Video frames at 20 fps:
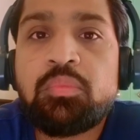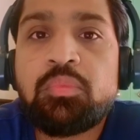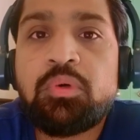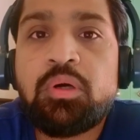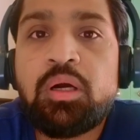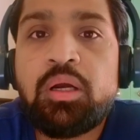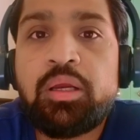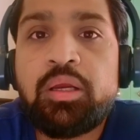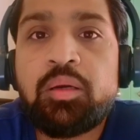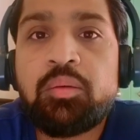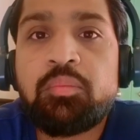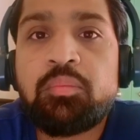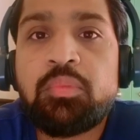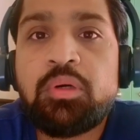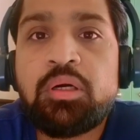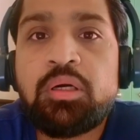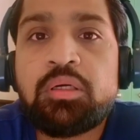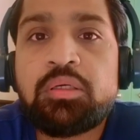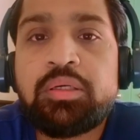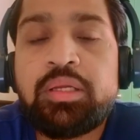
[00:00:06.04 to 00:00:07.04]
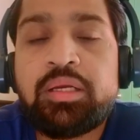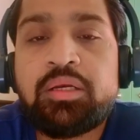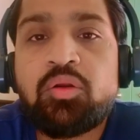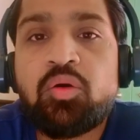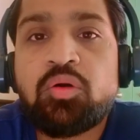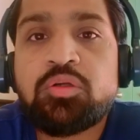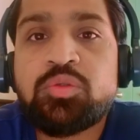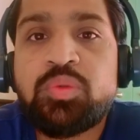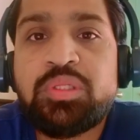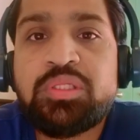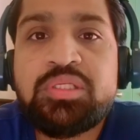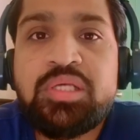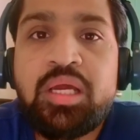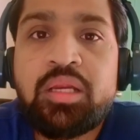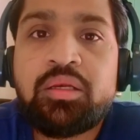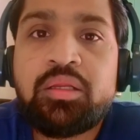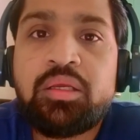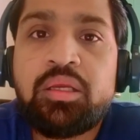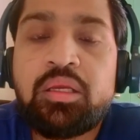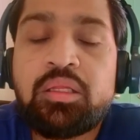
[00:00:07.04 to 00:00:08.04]
I am Tech Talks with
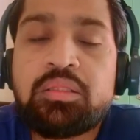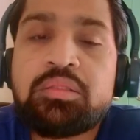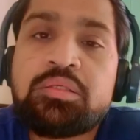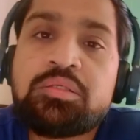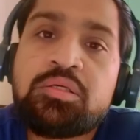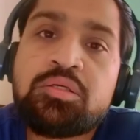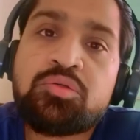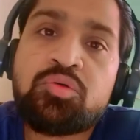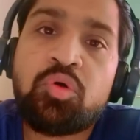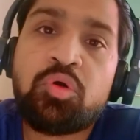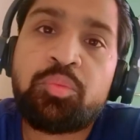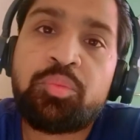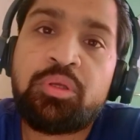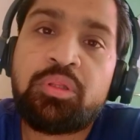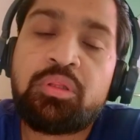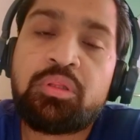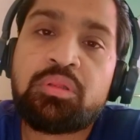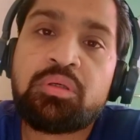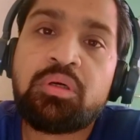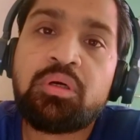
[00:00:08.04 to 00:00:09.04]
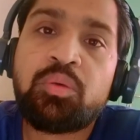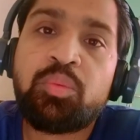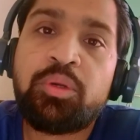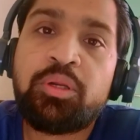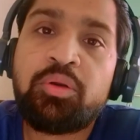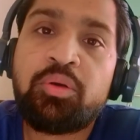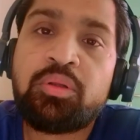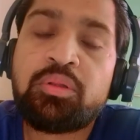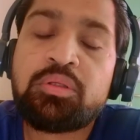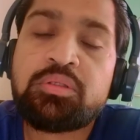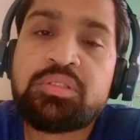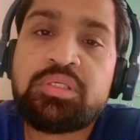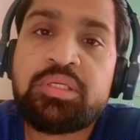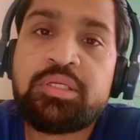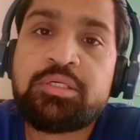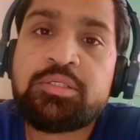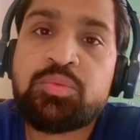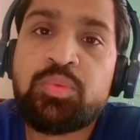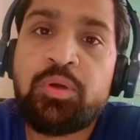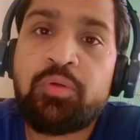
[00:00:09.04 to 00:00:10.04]
Sandy, and this is going to be the third video in the
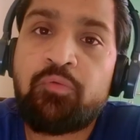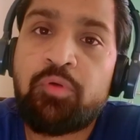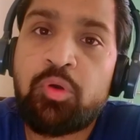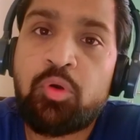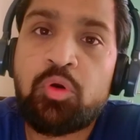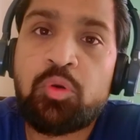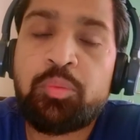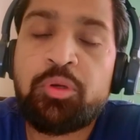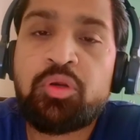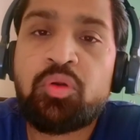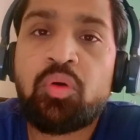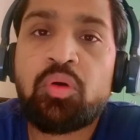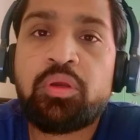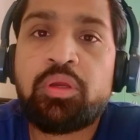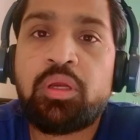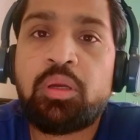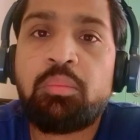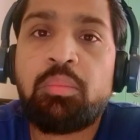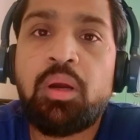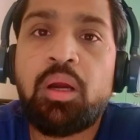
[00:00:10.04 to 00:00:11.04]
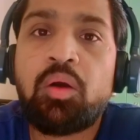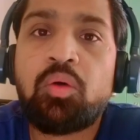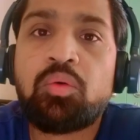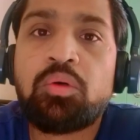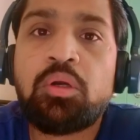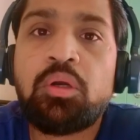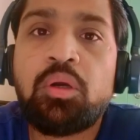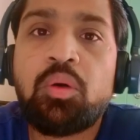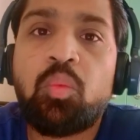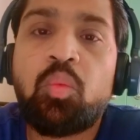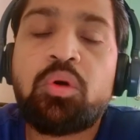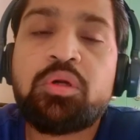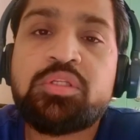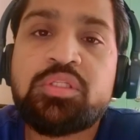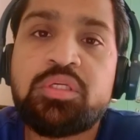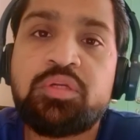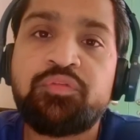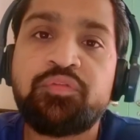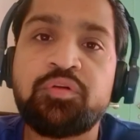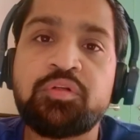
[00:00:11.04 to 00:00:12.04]
series where we're going to be talking about what is the
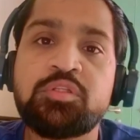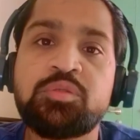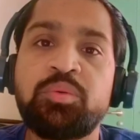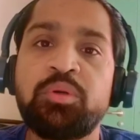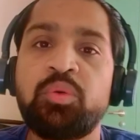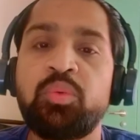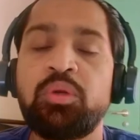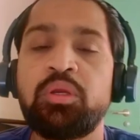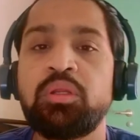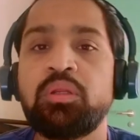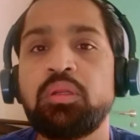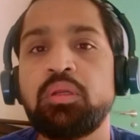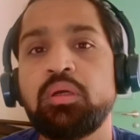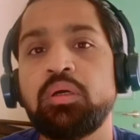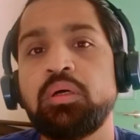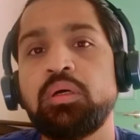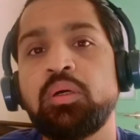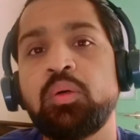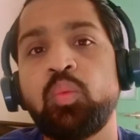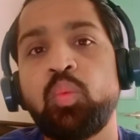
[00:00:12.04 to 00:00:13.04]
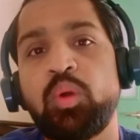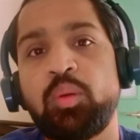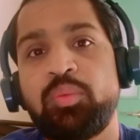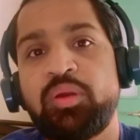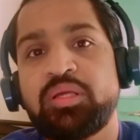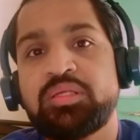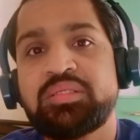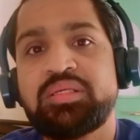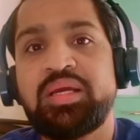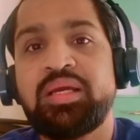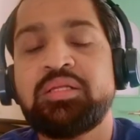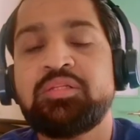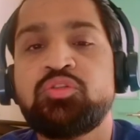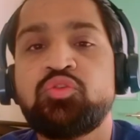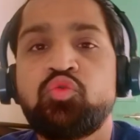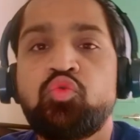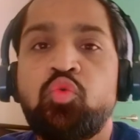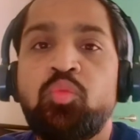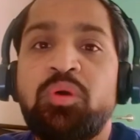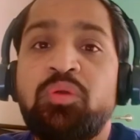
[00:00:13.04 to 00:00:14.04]
difference between Webex and
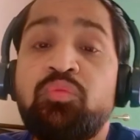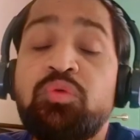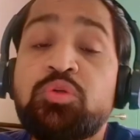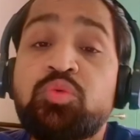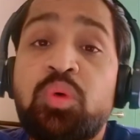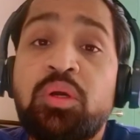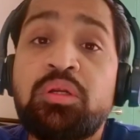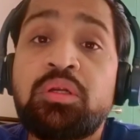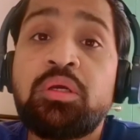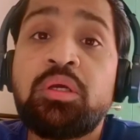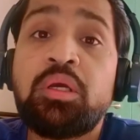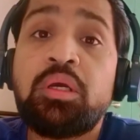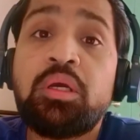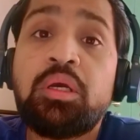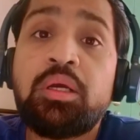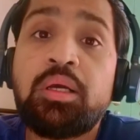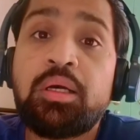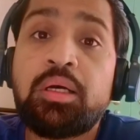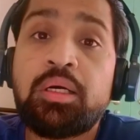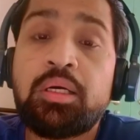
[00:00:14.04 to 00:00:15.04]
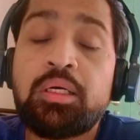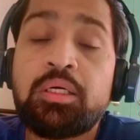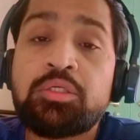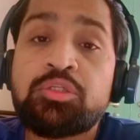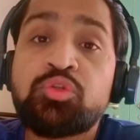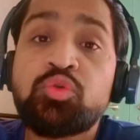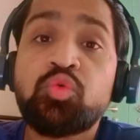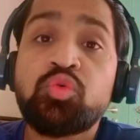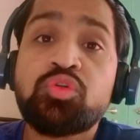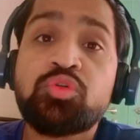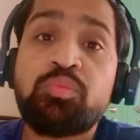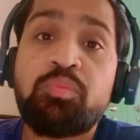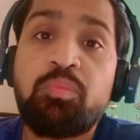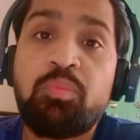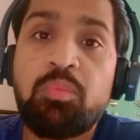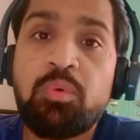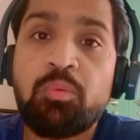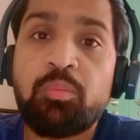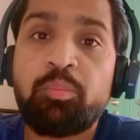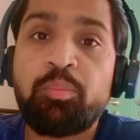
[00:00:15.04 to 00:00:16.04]
Zoom and which one suits
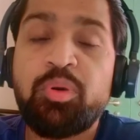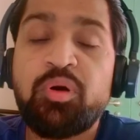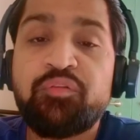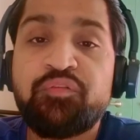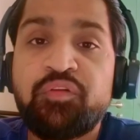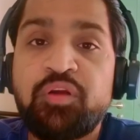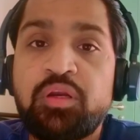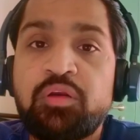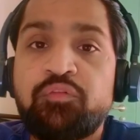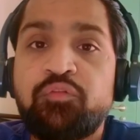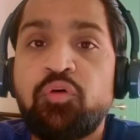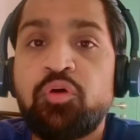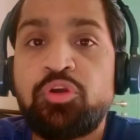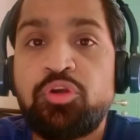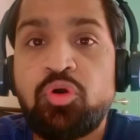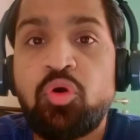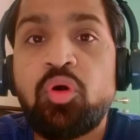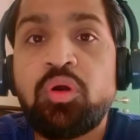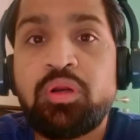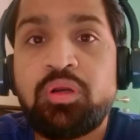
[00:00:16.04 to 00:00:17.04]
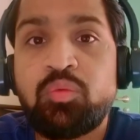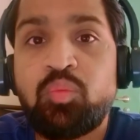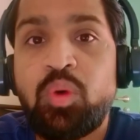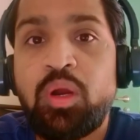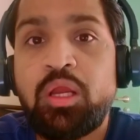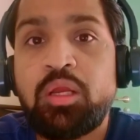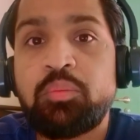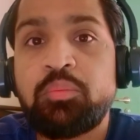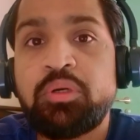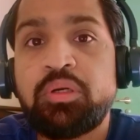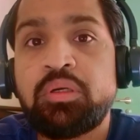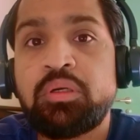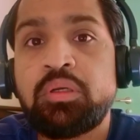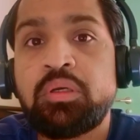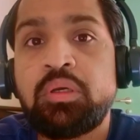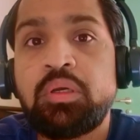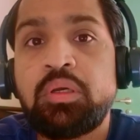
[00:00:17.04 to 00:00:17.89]
perfect for your environment,